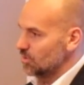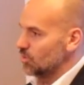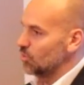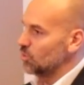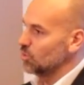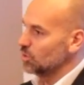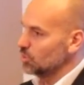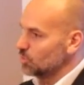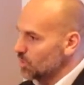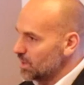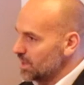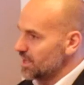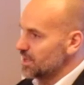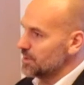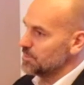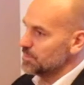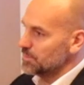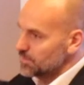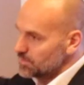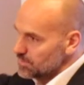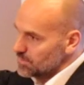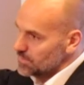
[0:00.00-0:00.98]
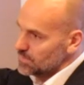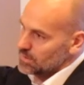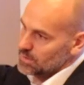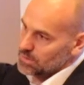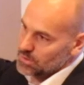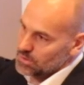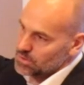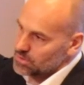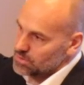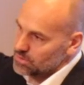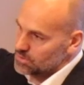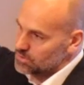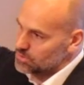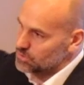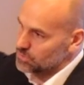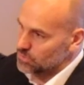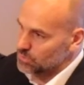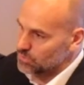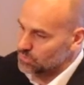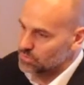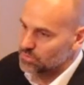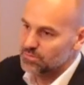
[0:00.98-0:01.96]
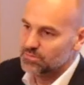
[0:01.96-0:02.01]
All the way up
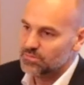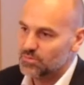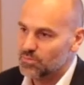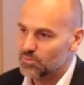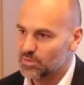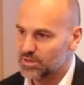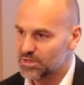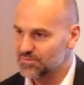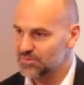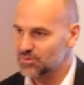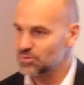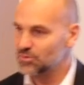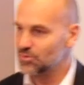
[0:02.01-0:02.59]
to whatever